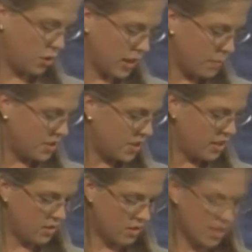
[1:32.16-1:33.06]
two
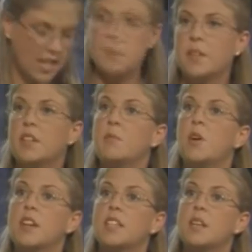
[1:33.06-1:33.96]
cappuccinos, an iced blended
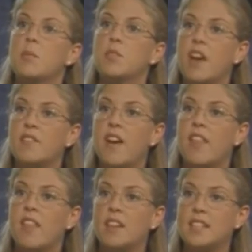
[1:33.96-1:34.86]
mocha, and a double
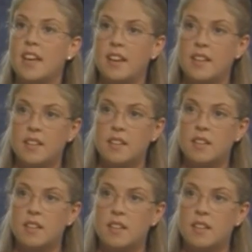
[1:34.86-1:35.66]
non-fat latte. Okay.